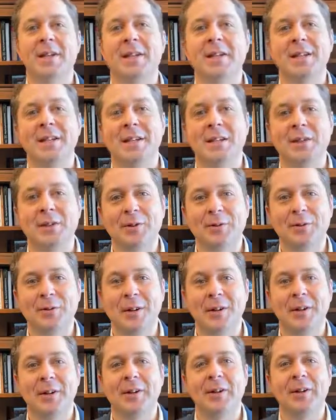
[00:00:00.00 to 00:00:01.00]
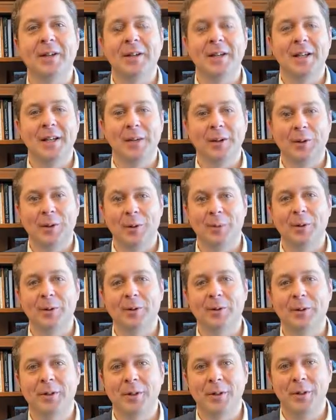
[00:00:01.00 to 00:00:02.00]
to interfere in a
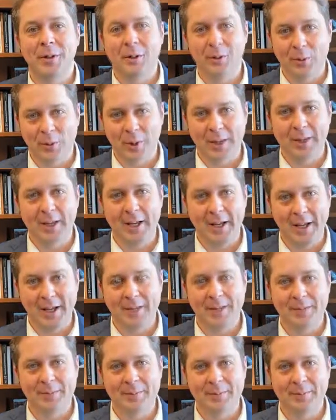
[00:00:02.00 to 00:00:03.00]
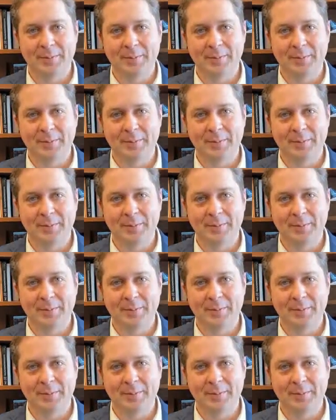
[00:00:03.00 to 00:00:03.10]
criminal court case.